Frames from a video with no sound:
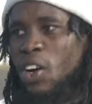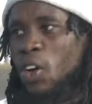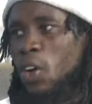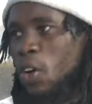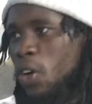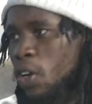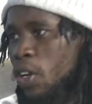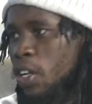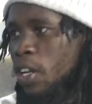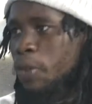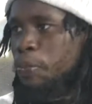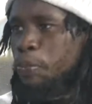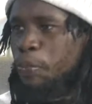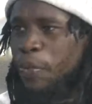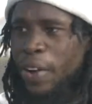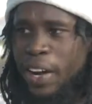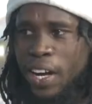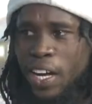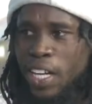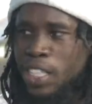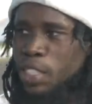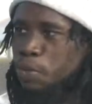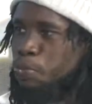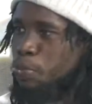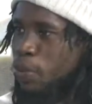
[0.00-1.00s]
only
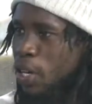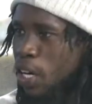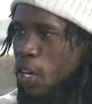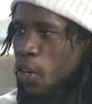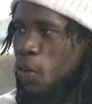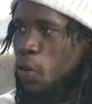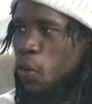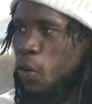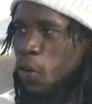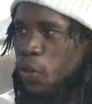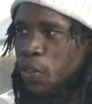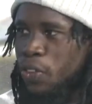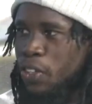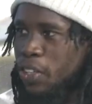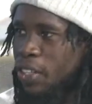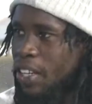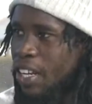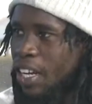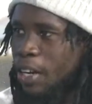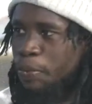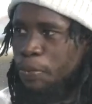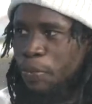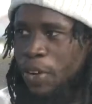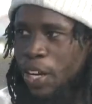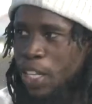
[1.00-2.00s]
pass backward. He
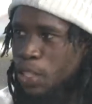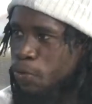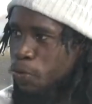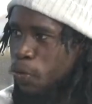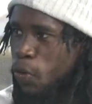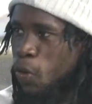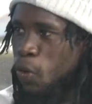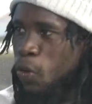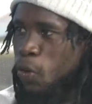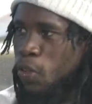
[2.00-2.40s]
can't pass forward.